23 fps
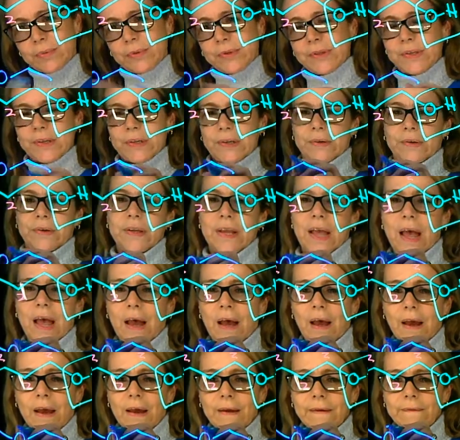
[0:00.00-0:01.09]
here.
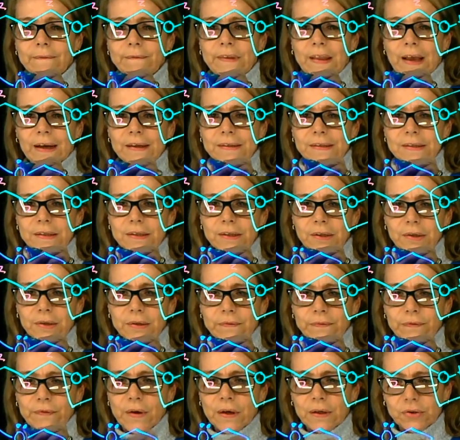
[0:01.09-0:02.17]
That's another
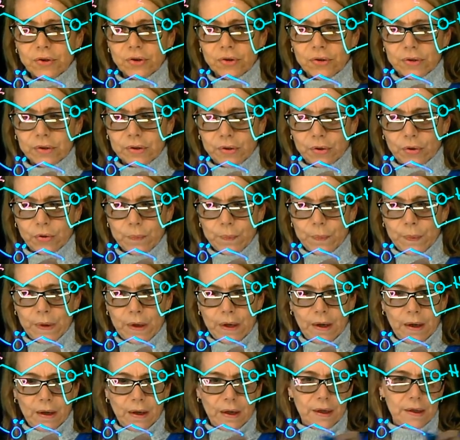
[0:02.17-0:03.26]
functional group,
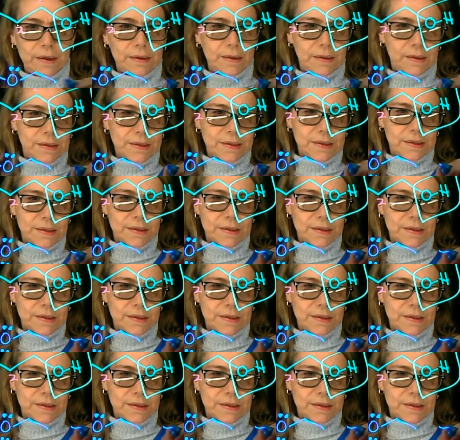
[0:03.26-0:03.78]
and this is